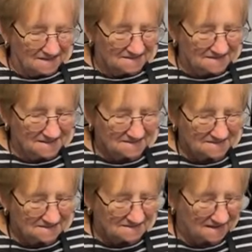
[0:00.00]
and this
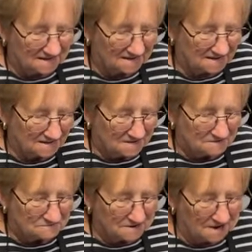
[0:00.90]
is
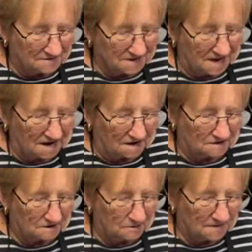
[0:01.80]
Rona,
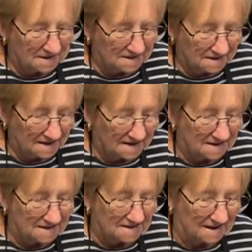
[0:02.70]

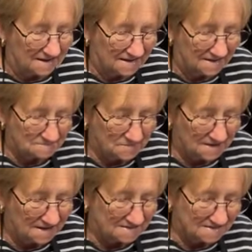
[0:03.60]
R-O-N-A, and I can't
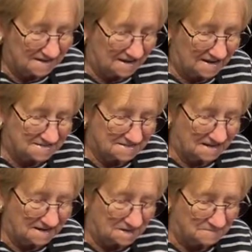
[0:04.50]
pronounce that last
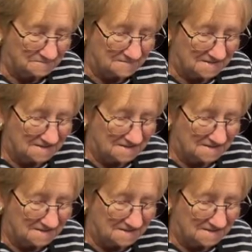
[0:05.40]
name.